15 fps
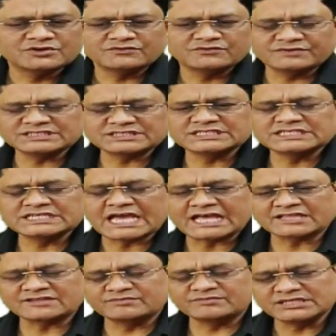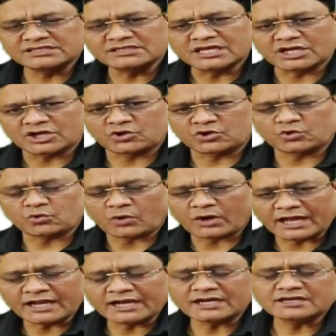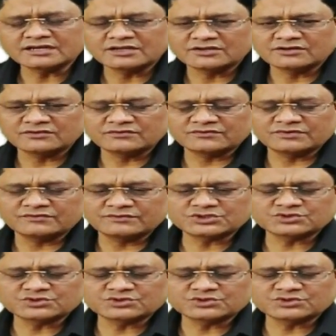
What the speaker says: which he has been acquired which